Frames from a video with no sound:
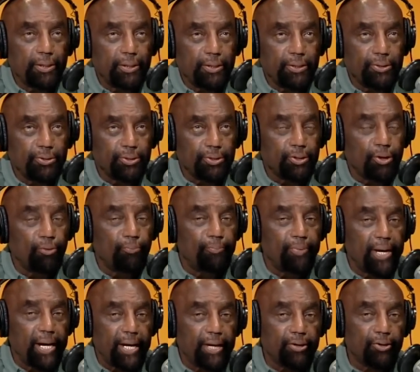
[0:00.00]
You're no
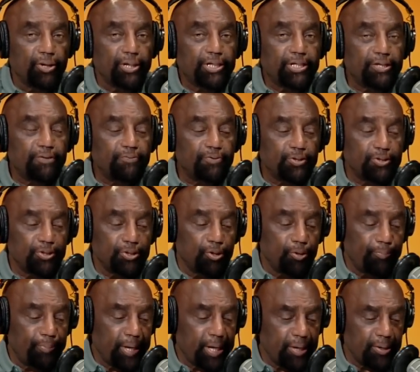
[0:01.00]
better or different than
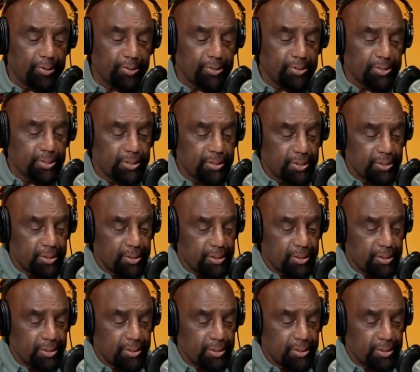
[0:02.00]
your parents.